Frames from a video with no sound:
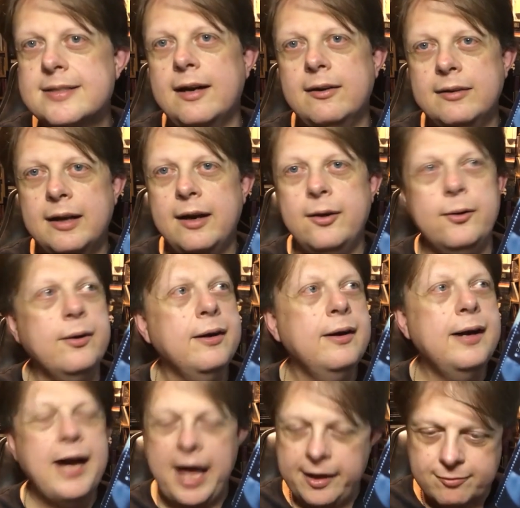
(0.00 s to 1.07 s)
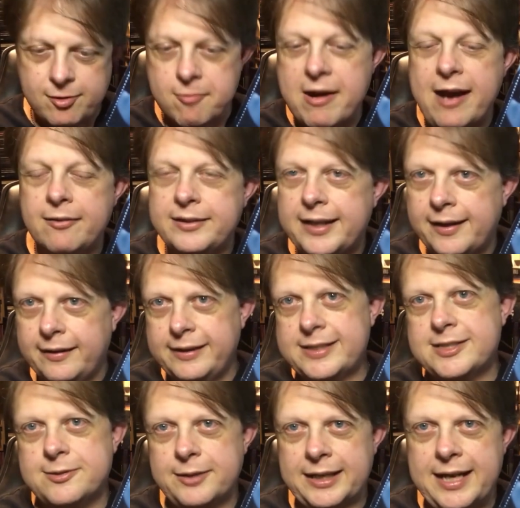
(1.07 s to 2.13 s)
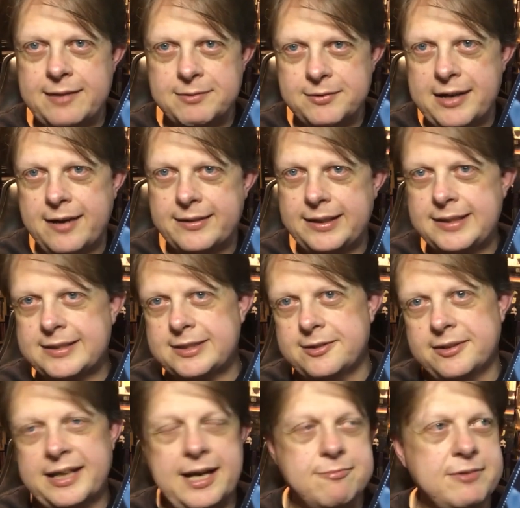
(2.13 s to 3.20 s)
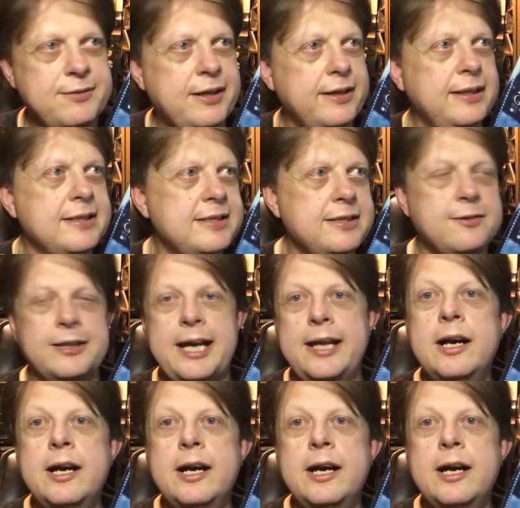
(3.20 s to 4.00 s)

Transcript: solo, and I rewound it, and I listened to it again, rewound it, listened to it again, rewound it, listened to it